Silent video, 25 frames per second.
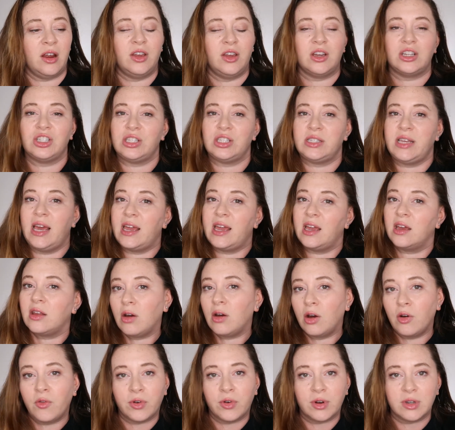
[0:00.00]
You can just hang it
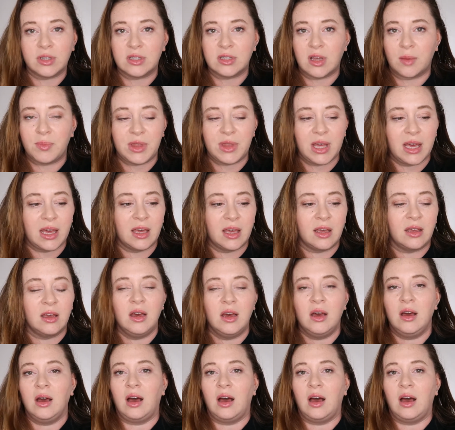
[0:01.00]
over something.